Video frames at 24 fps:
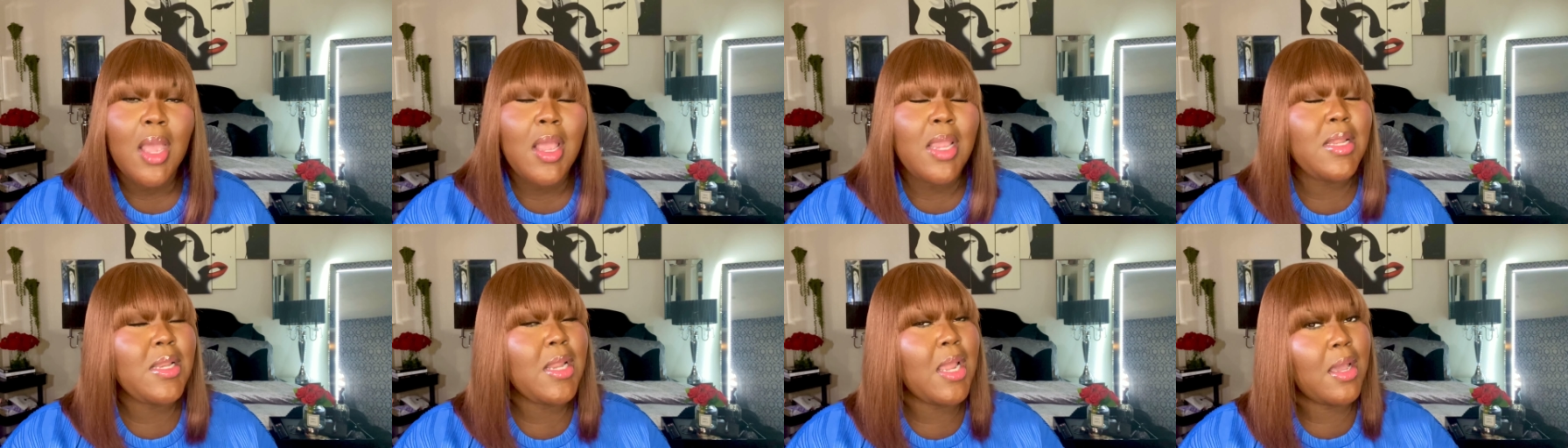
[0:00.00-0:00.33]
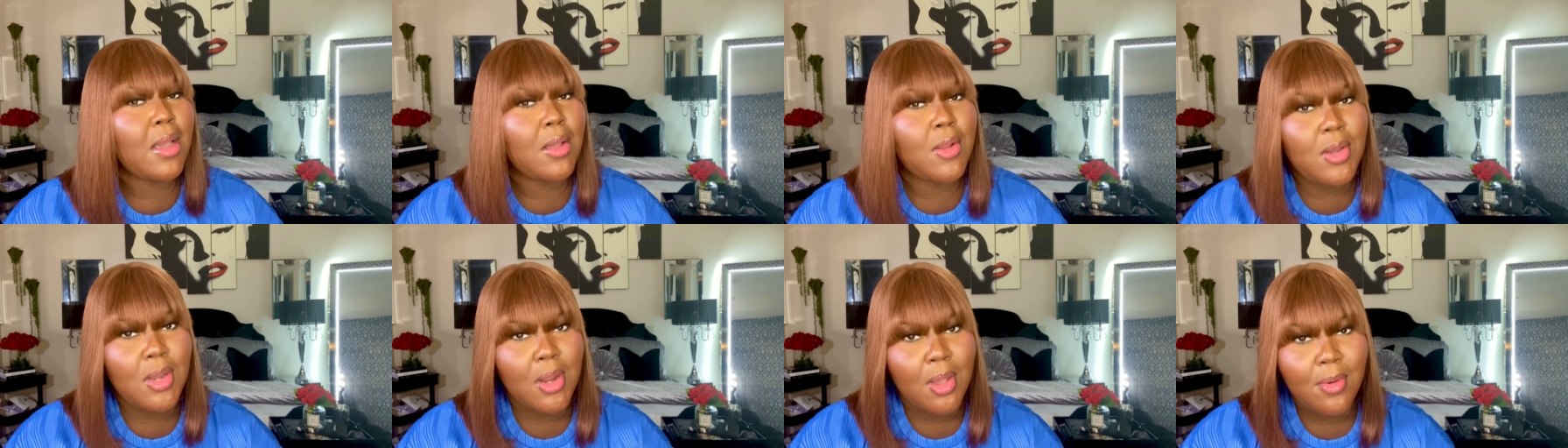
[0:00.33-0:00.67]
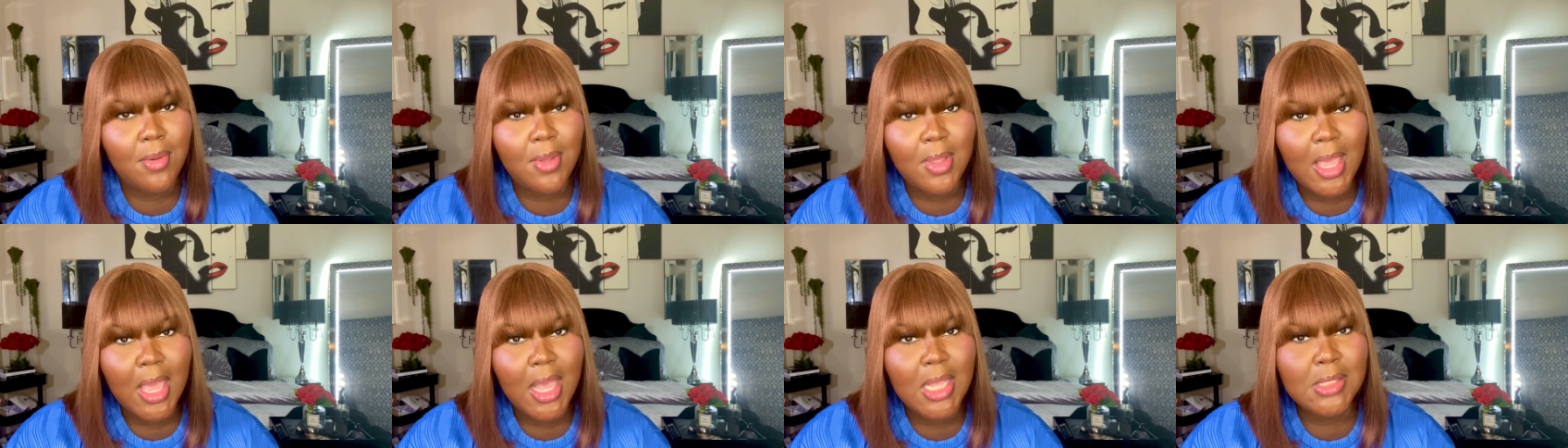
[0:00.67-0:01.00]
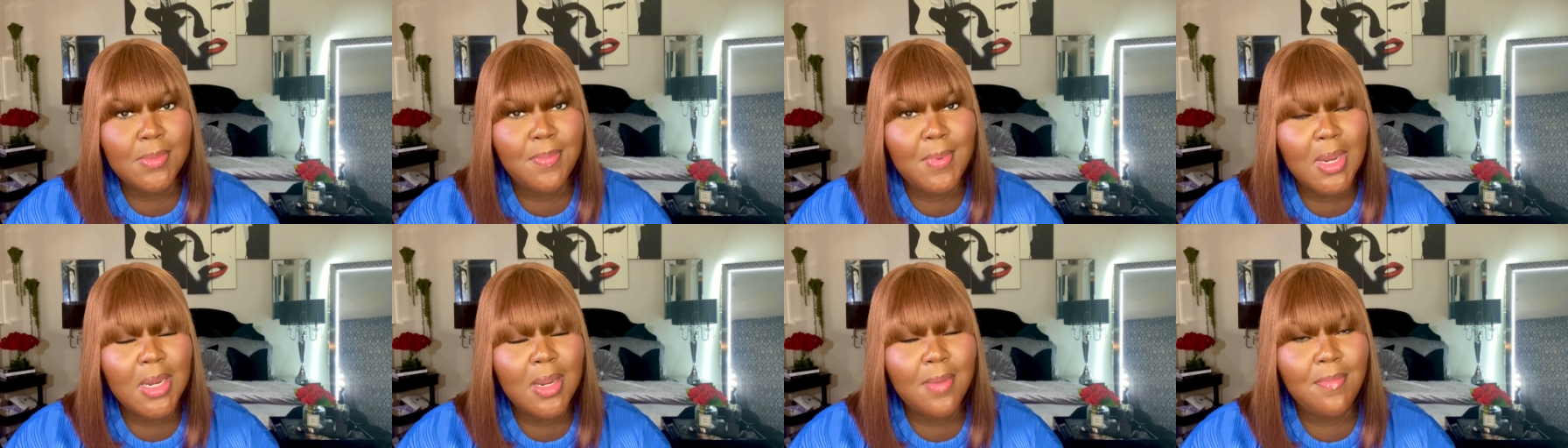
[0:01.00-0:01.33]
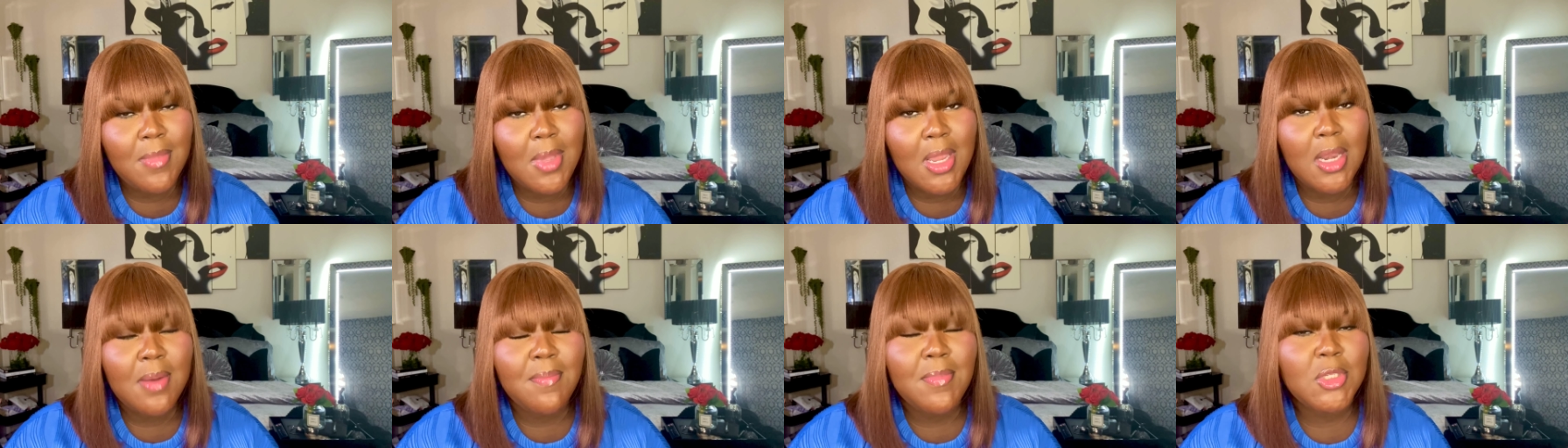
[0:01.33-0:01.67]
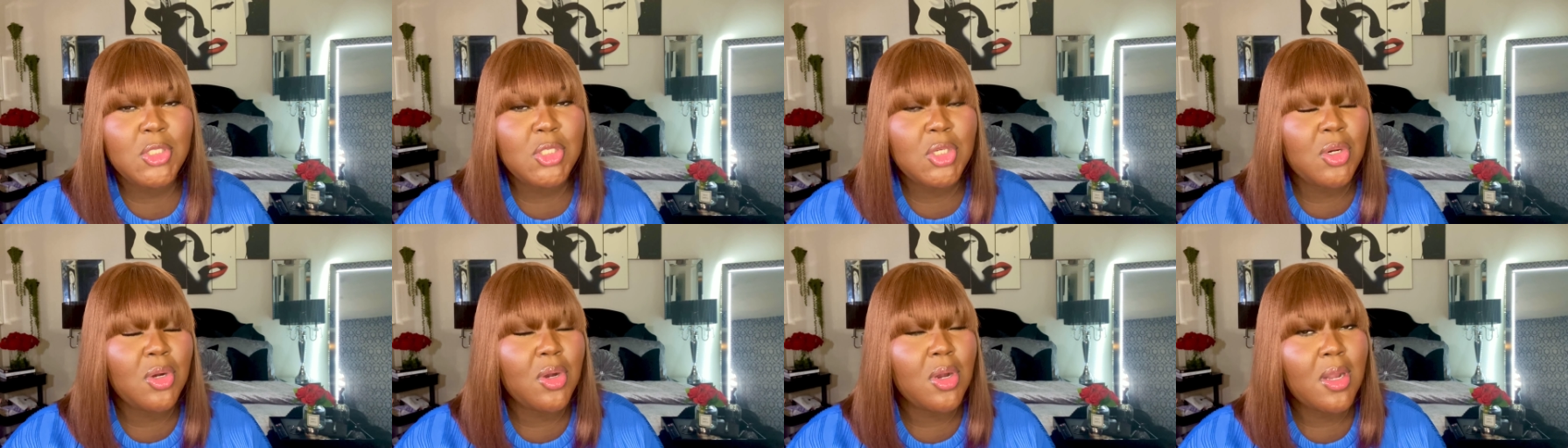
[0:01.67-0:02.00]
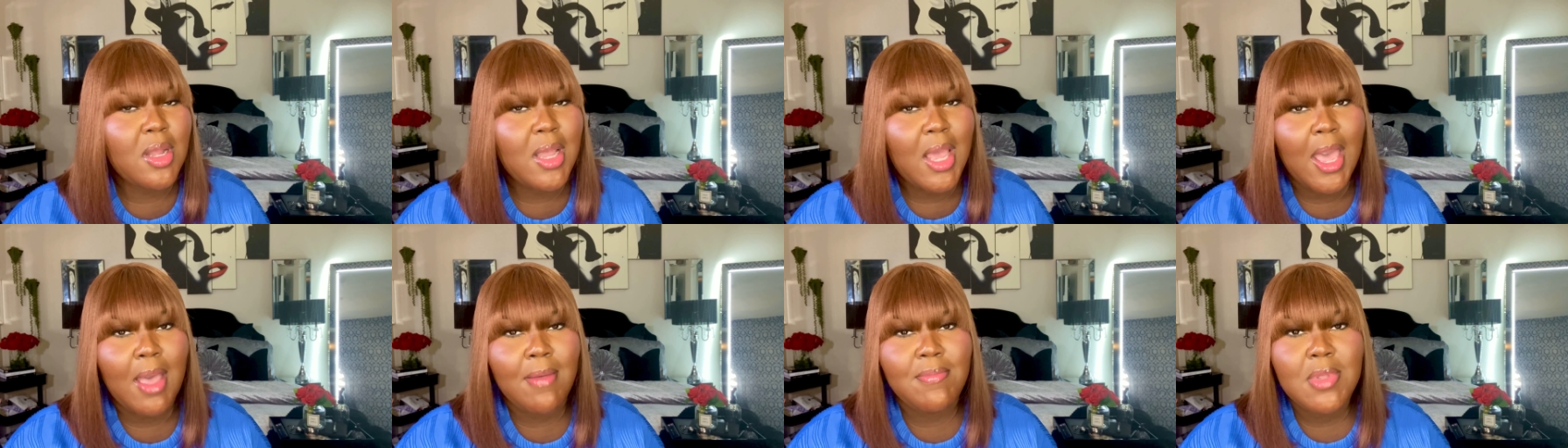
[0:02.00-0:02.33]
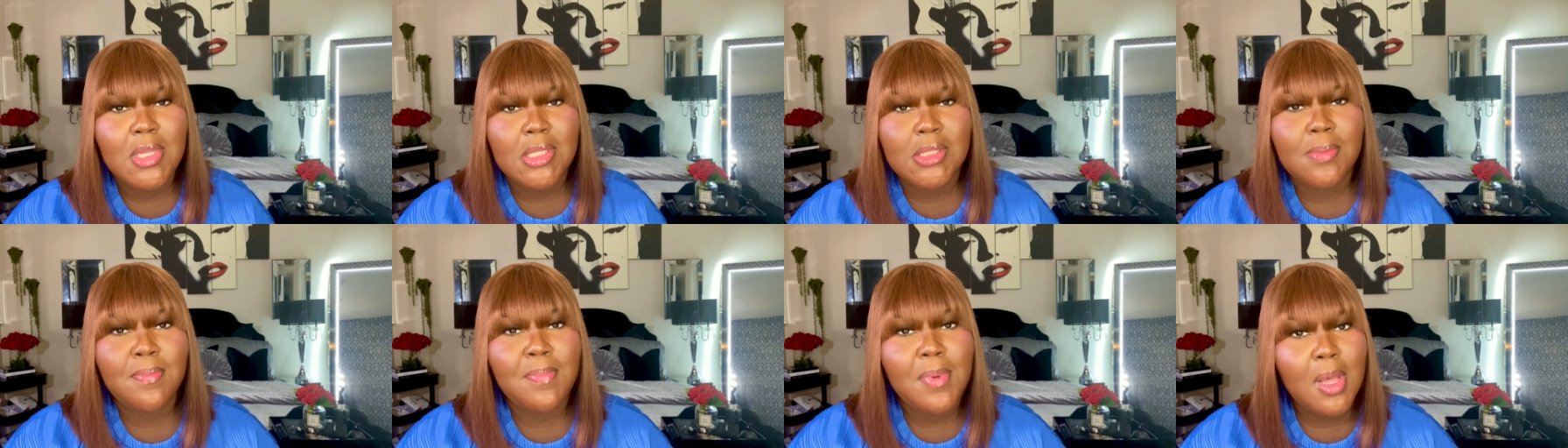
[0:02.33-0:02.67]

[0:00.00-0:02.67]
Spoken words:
Now I know it has been a minute, but your girl have this